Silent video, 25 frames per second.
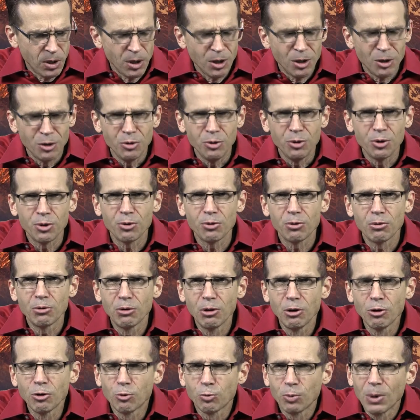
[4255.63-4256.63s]
you're a
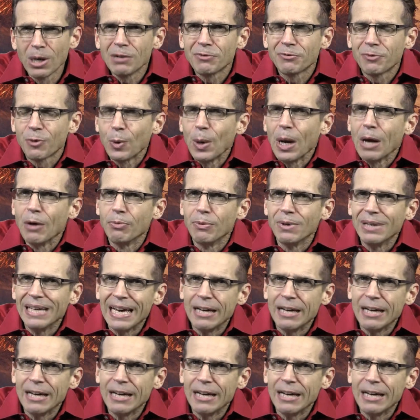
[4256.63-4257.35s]
little rough around the